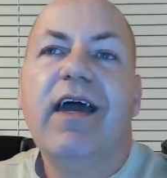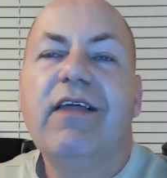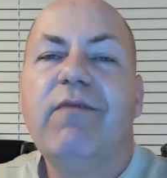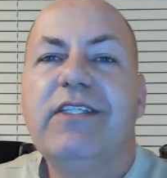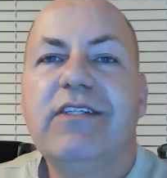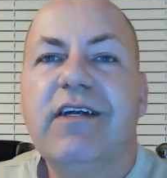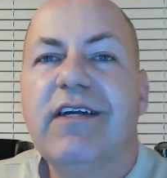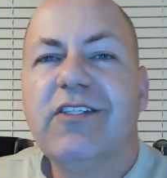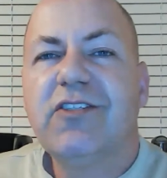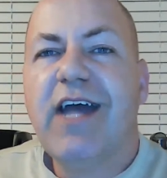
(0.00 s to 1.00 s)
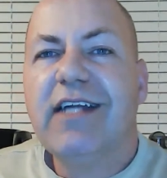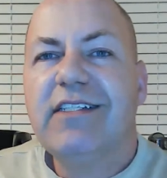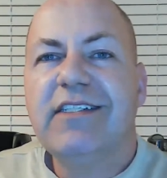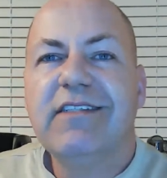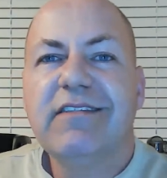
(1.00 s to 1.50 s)
Then we start
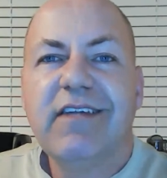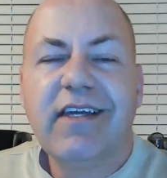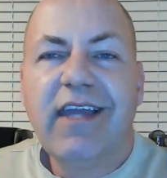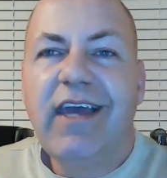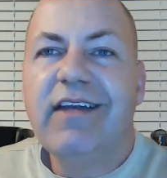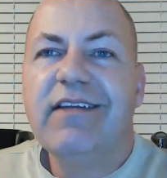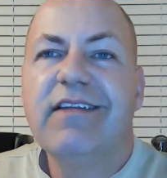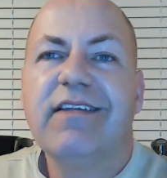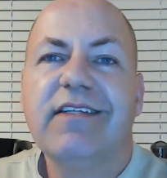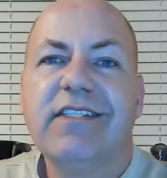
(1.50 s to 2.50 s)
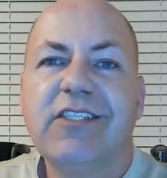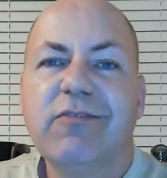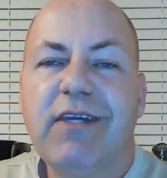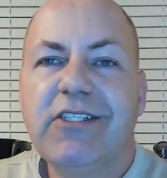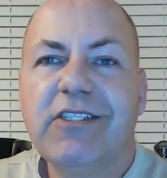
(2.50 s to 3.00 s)
attracting, again, the
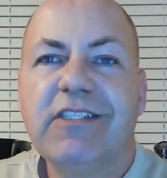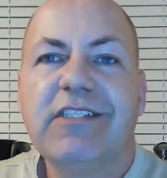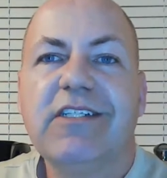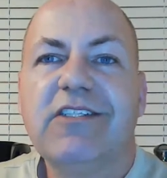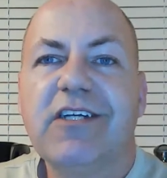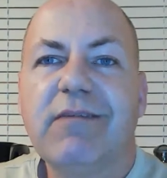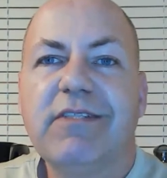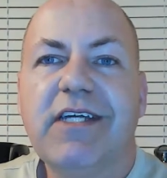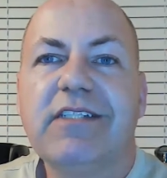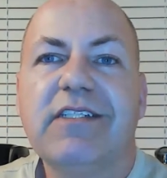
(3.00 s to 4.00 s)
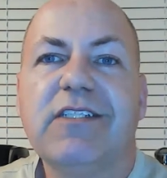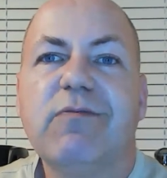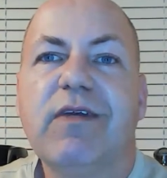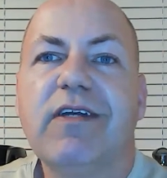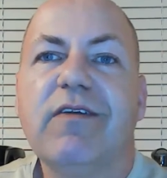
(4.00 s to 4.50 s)
situations, the
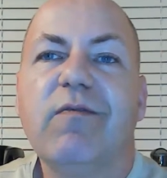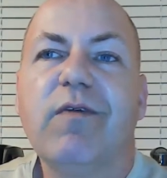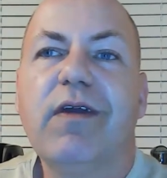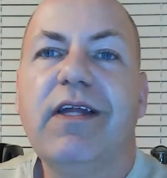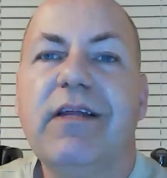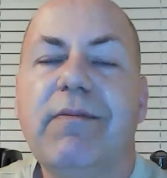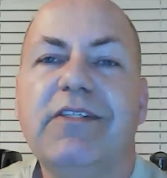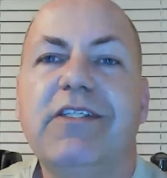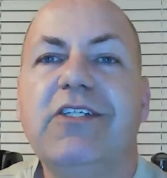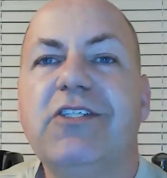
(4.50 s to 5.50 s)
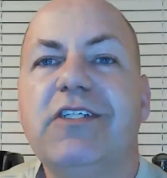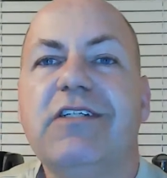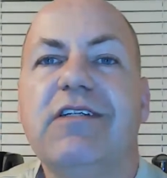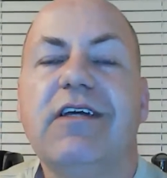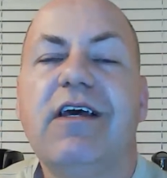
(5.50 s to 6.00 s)
circumstances where we're in the
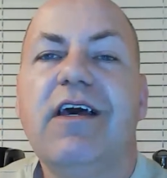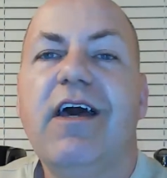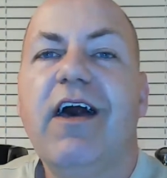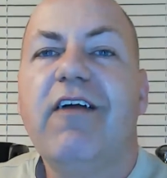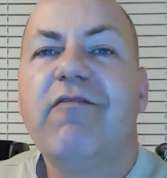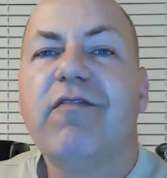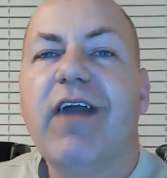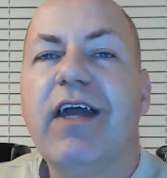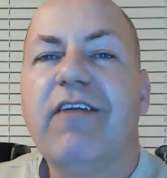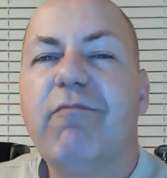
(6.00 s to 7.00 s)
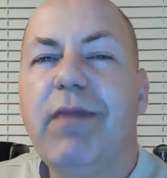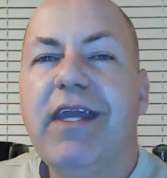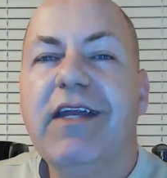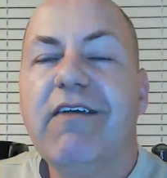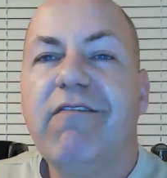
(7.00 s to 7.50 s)
position of kind of
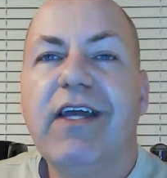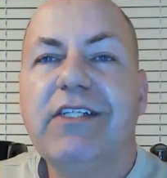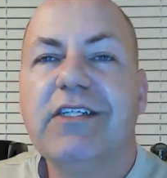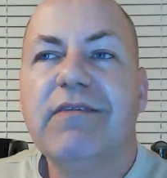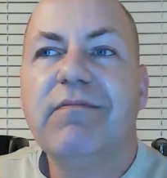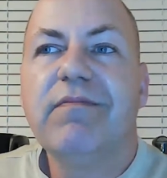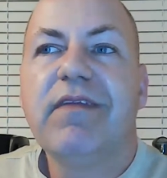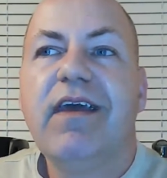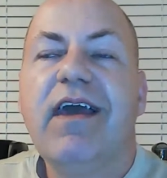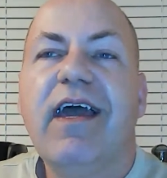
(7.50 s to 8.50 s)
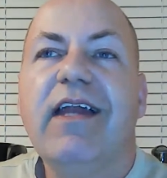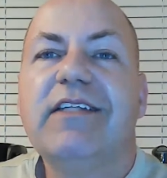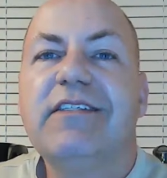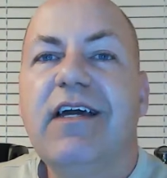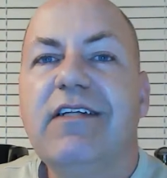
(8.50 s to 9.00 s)
being a victim. And
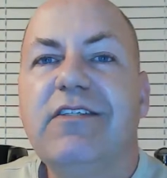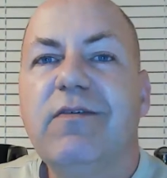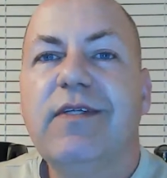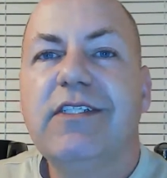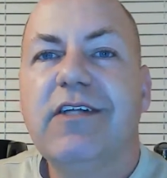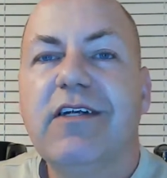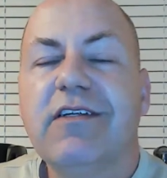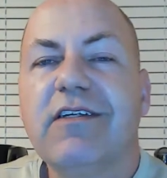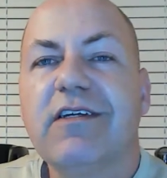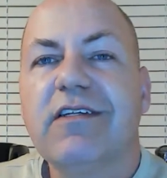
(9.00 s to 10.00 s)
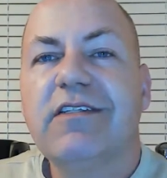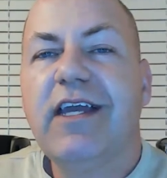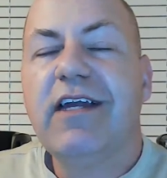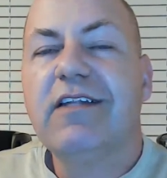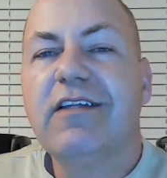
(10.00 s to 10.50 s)
it's not until we start
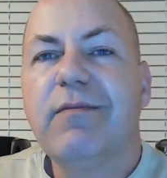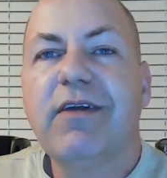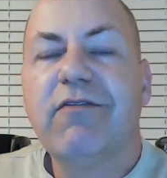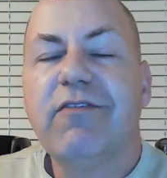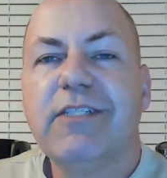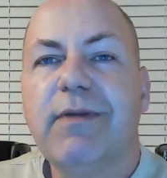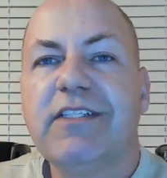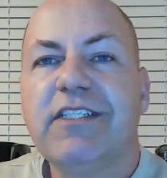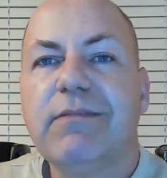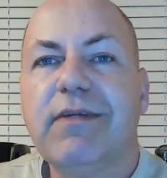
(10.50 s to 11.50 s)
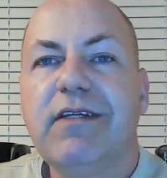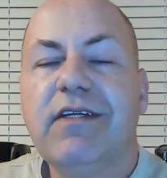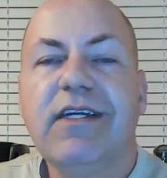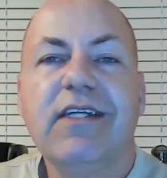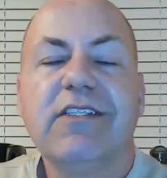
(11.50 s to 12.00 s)
taking a little bit of
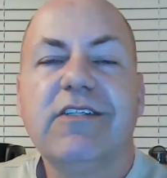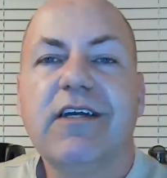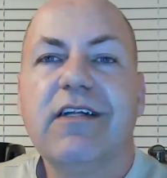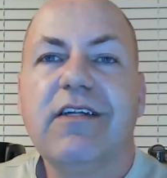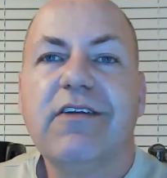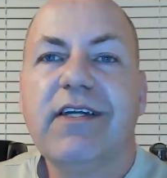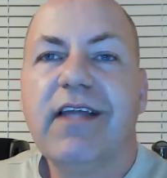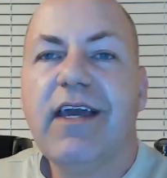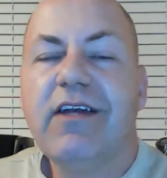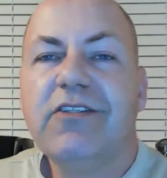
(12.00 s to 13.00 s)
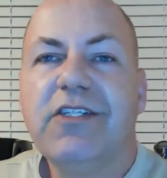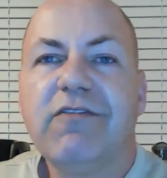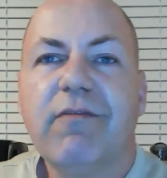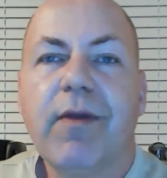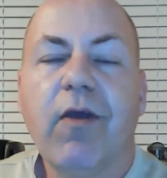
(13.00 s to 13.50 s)
responsibility and start clearing the
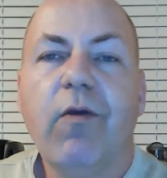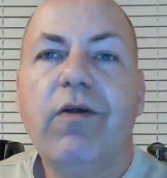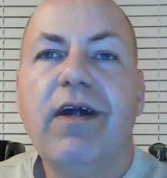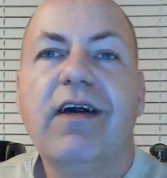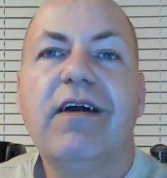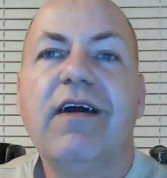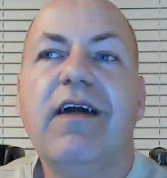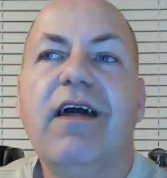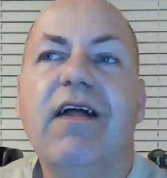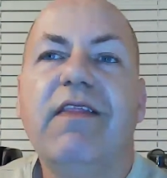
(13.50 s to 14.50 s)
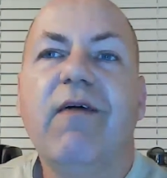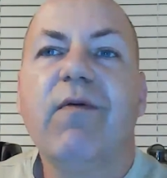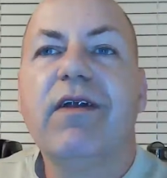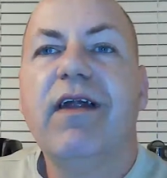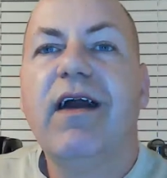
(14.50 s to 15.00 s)
energy from our aura that
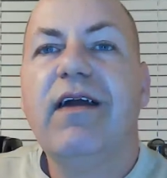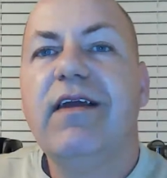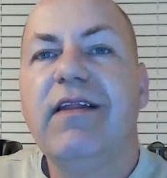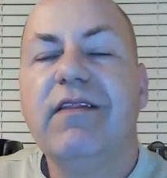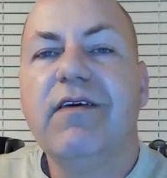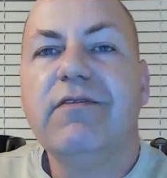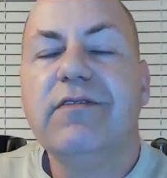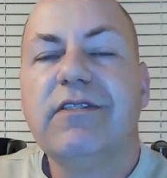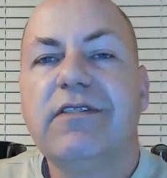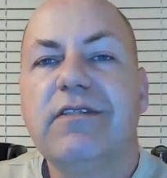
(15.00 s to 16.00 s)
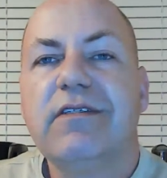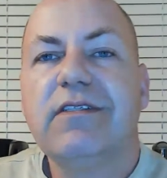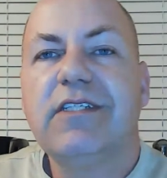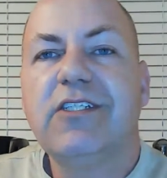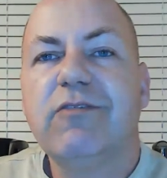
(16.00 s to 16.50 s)
we're not in those
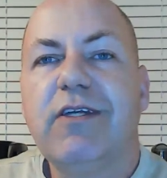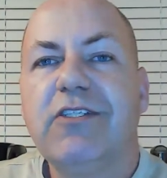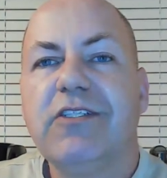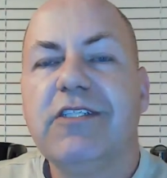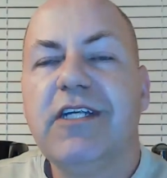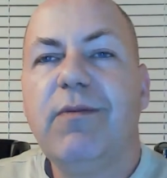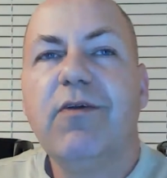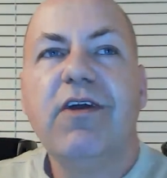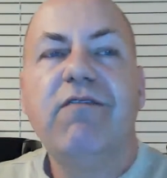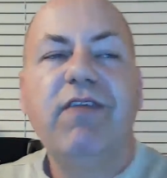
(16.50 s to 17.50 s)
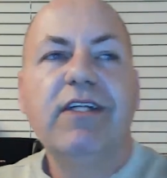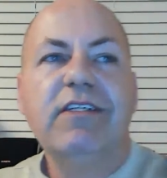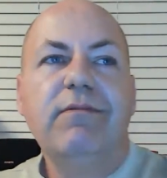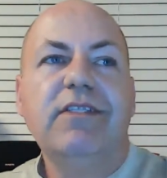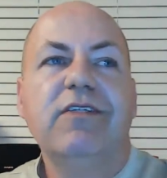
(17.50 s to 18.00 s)
situations anymore. And
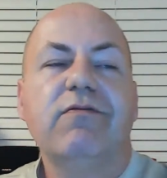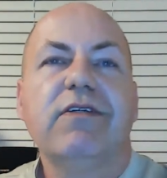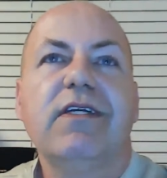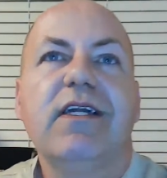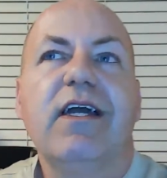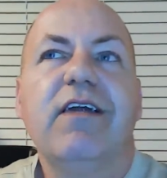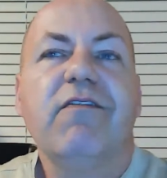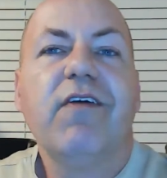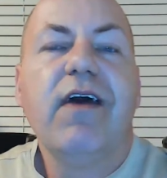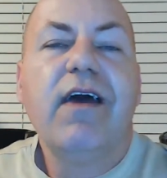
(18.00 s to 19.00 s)
victim is a really kind of